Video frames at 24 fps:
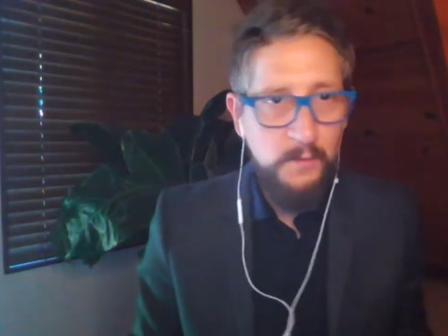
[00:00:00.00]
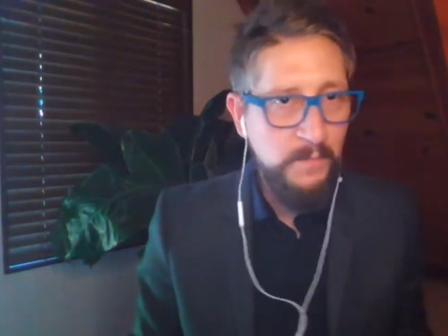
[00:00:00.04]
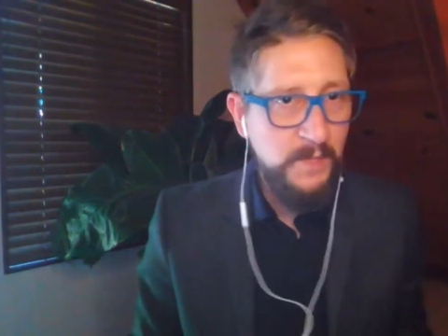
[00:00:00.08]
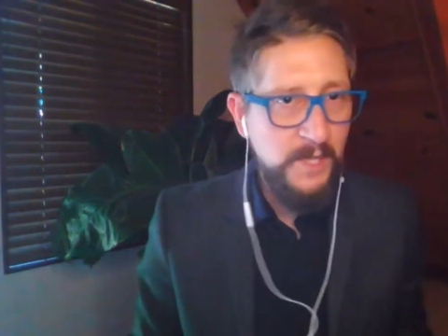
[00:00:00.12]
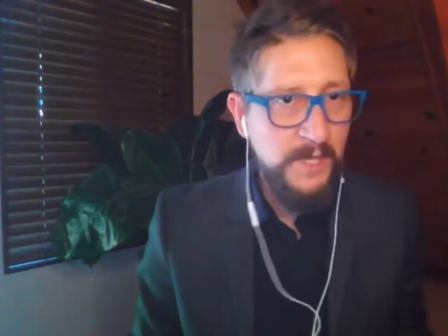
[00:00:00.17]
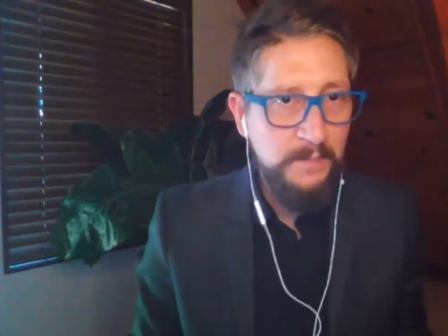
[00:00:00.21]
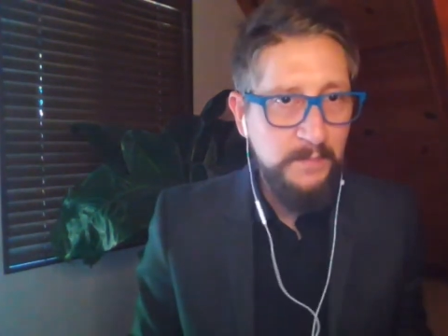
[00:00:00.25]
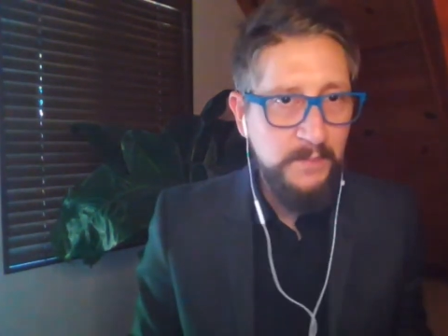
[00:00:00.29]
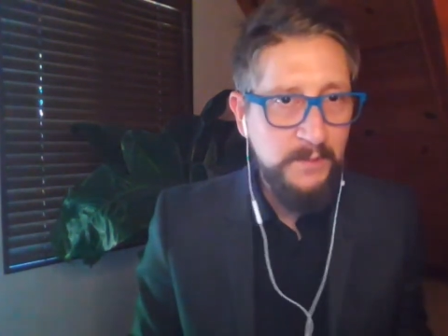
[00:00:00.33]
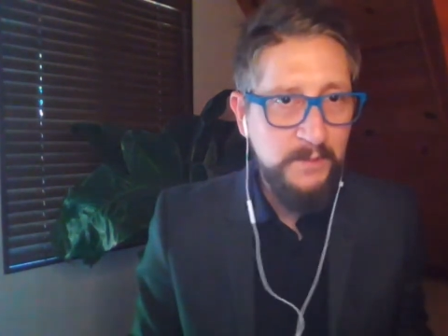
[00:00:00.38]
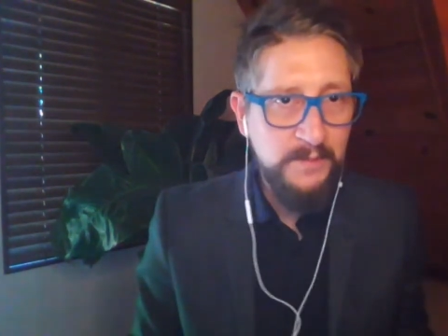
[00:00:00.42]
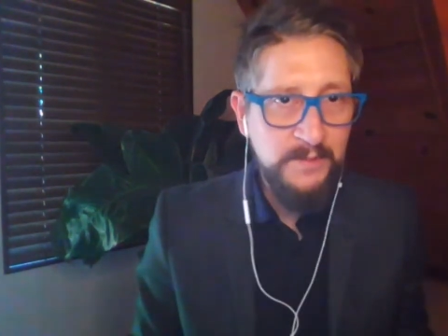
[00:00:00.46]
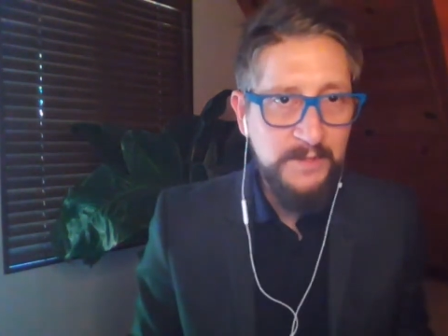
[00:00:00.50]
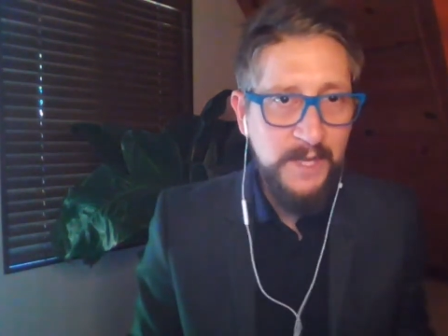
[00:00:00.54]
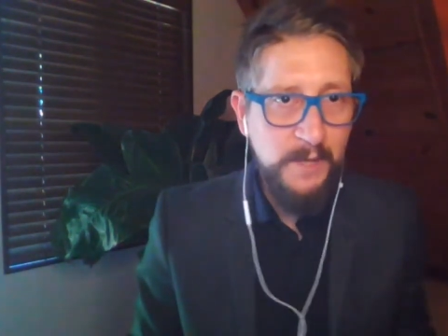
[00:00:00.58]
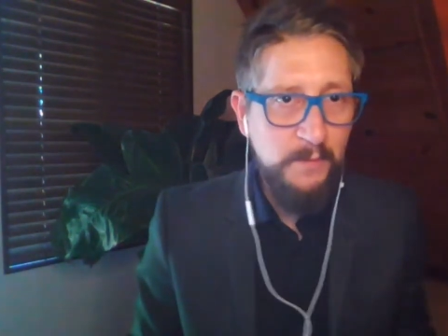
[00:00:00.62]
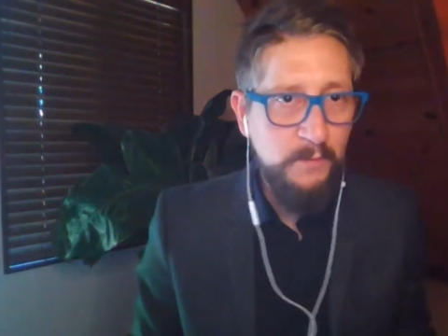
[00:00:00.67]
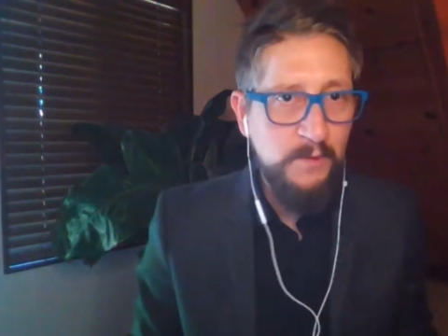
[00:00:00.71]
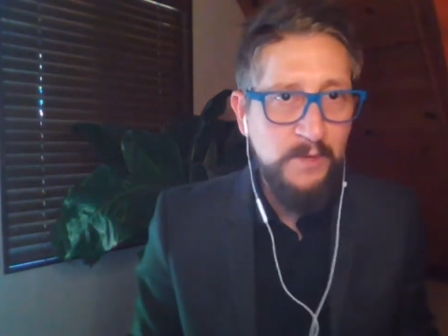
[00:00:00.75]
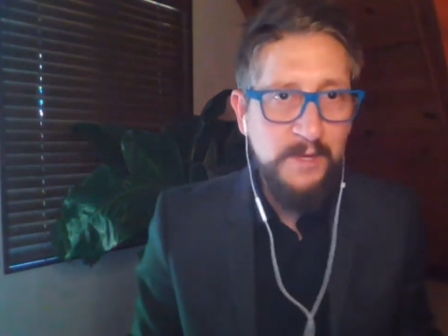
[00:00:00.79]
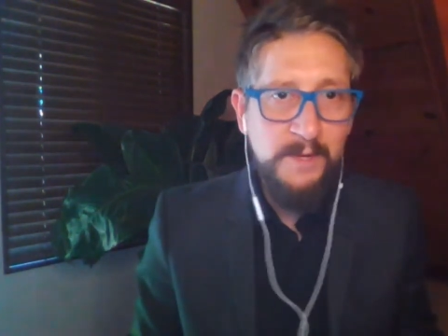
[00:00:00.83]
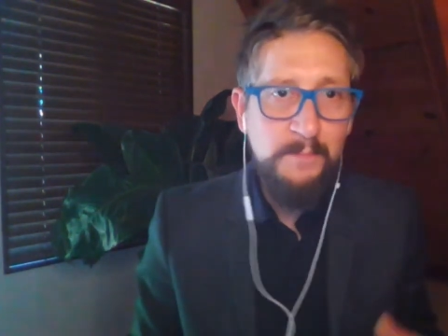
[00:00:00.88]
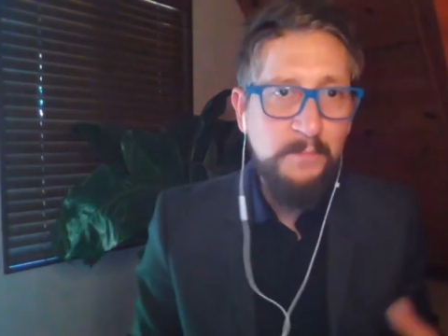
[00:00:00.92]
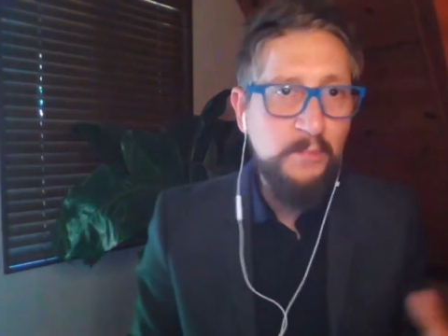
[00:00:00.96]
people that
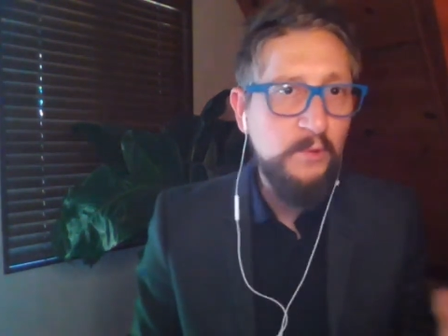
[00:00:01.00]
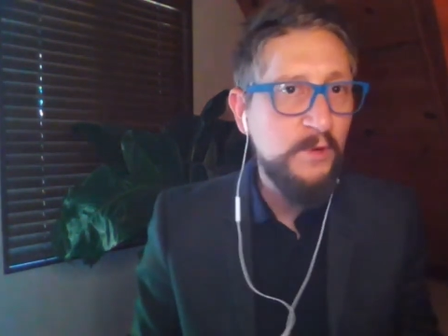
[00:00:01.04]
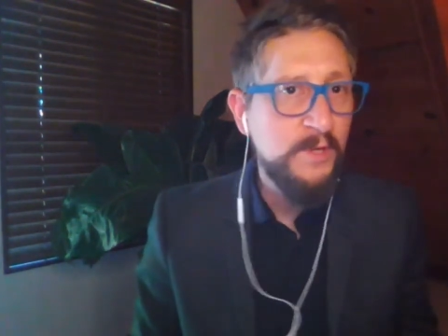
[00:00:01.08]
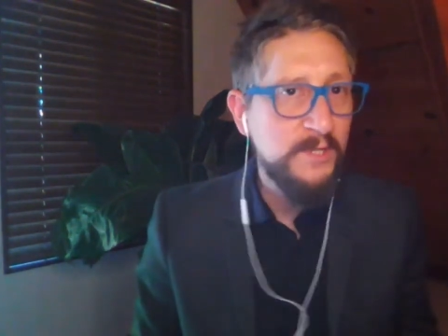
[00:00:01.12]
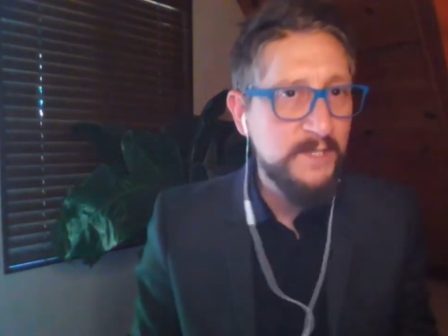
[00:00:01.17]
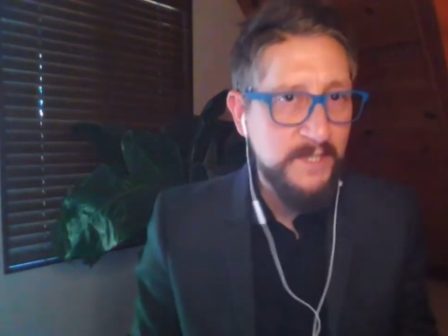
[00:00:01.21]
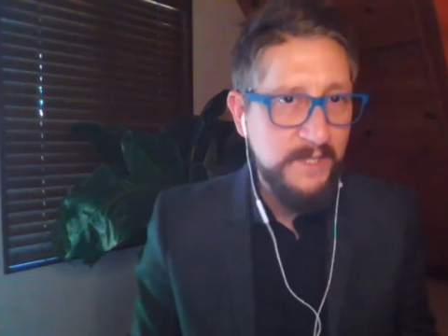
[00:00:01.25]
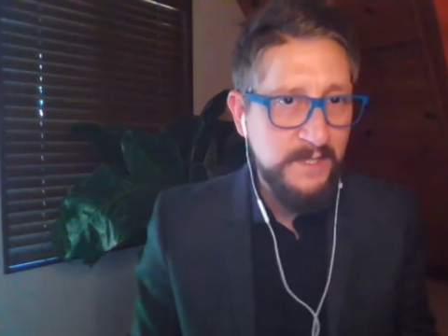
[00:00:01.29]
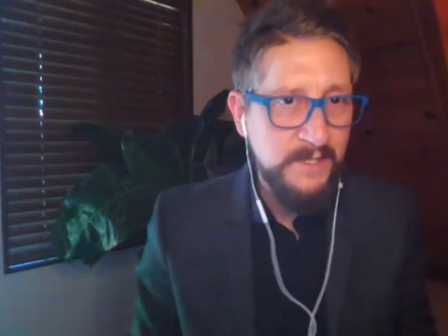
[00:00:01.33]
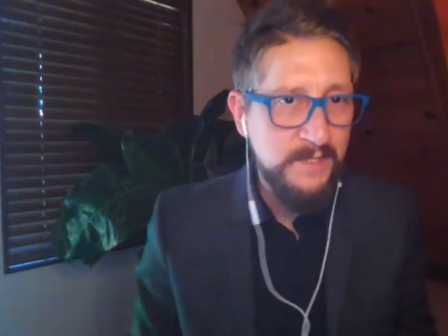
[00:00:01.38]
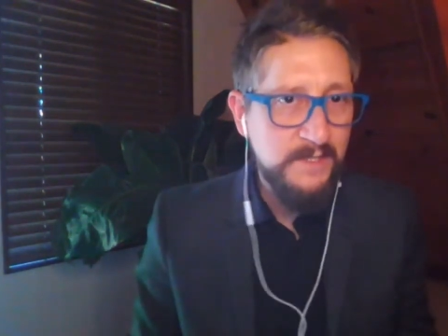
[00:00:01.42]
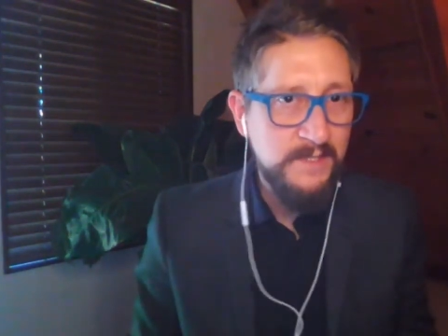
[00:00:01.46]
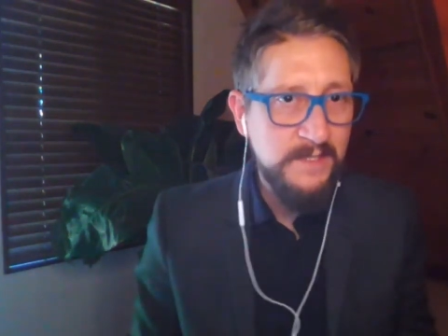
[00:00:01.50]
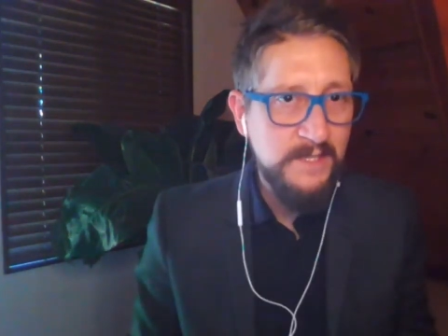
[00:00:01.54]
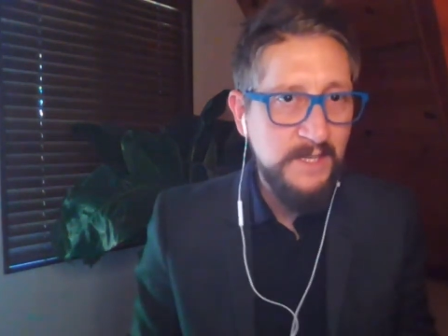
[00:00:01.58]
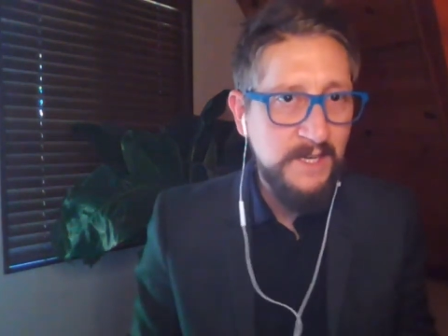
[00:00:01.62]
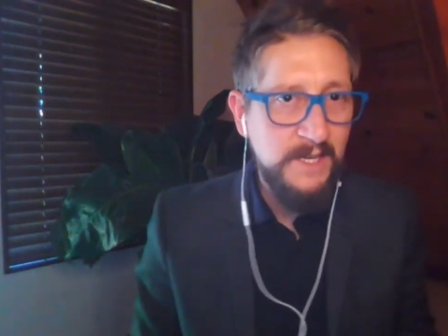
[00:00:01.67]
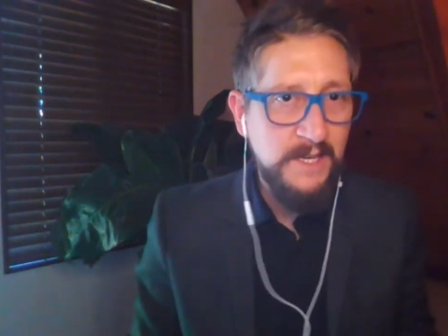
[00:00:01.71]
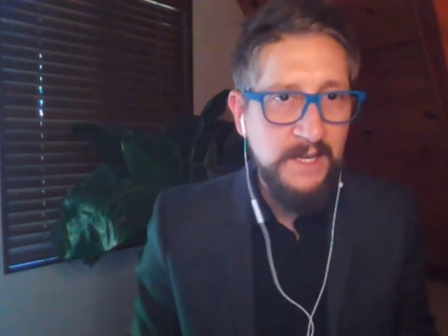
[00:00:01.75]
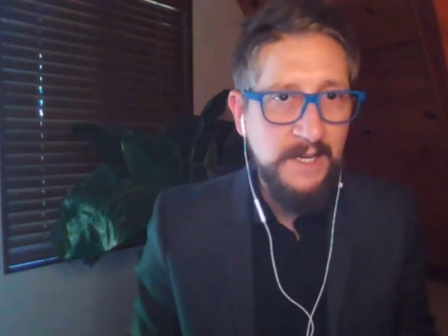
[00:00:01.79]
were imprisoned